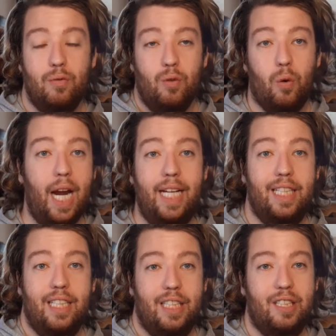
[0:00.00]
great.
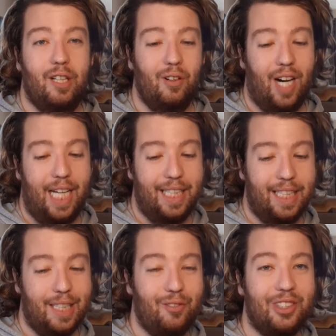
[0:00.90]
I think
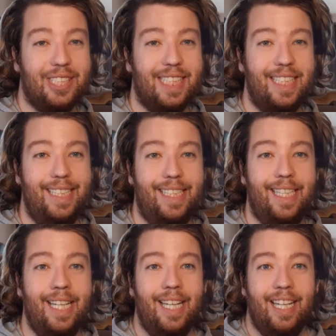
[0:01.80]
that we'll see
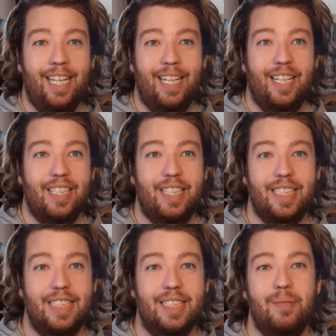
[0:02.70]

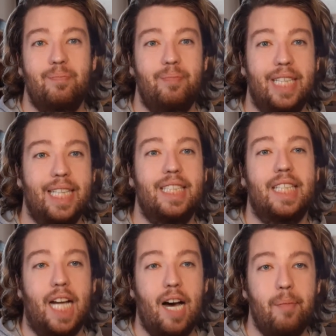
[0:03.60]
this begin to
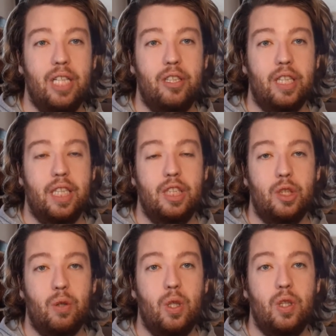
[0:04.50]
come under
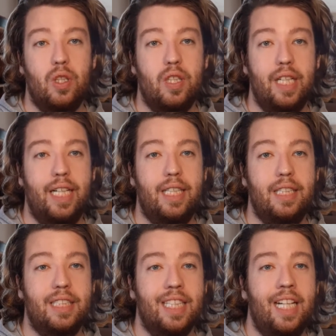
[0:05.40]
control.
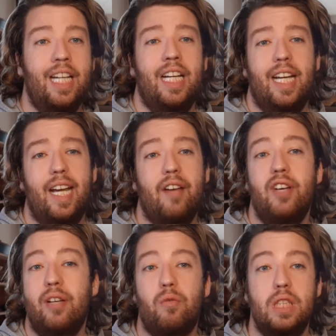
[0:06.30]
And if
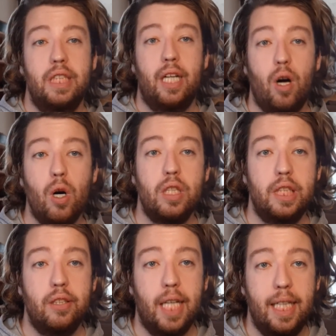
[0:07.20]
it really hurts
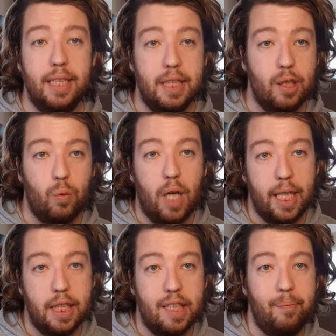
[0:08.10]
you guys to
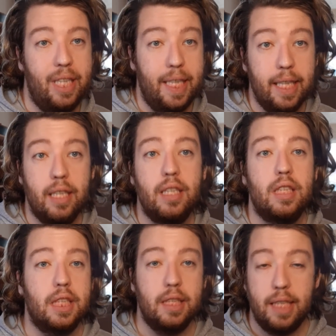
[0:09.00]
watch the media,
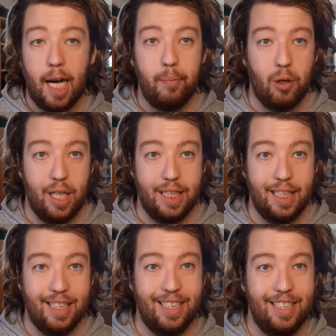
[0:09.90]
stop
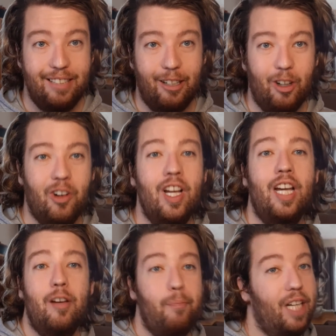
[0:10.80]
watching it.
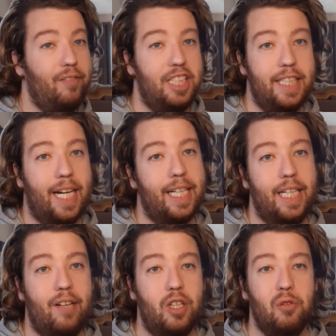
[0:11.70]
Maybe check in
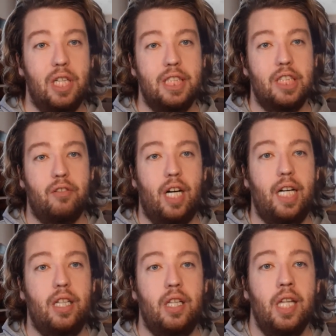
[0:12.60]
every once in a
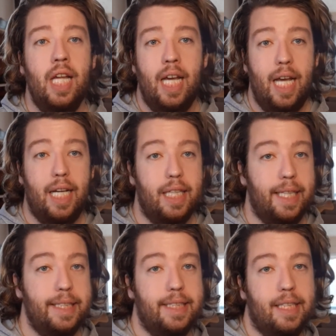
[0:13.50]
while and
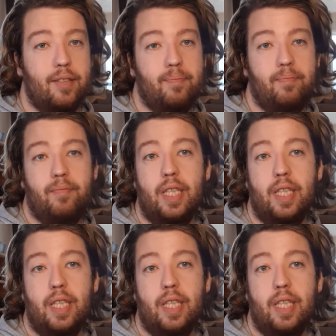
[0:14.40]
get some